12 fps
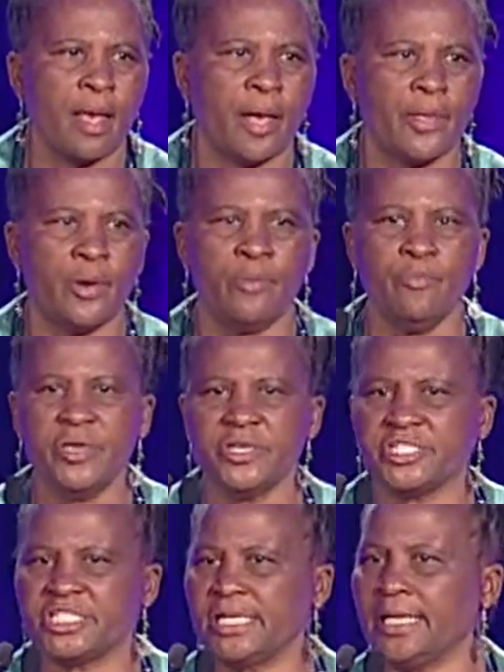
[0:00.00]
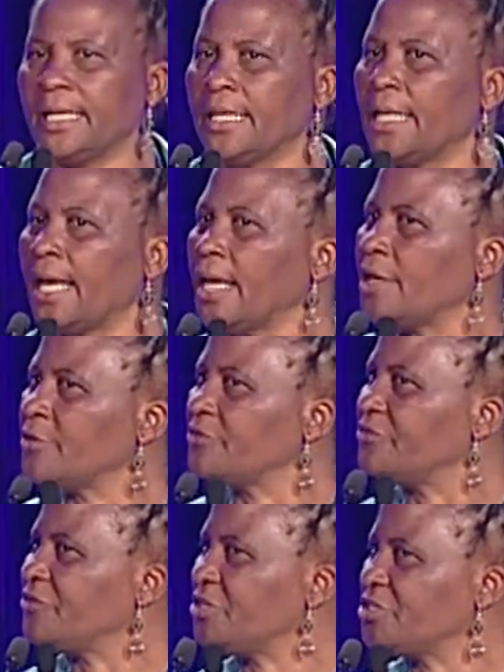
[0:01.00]
Your mission and your
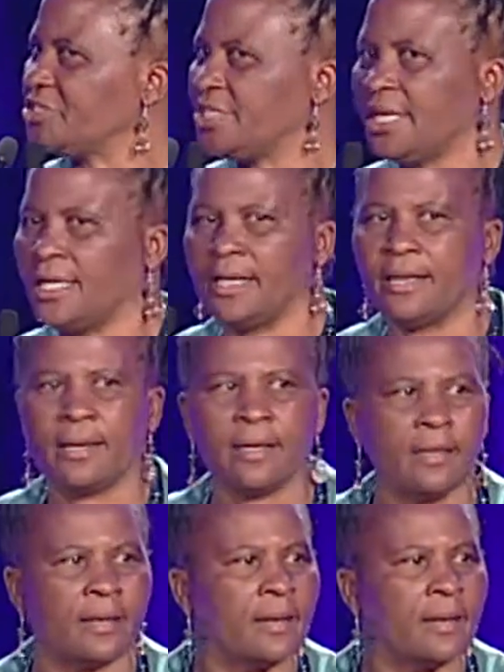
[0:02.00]
vision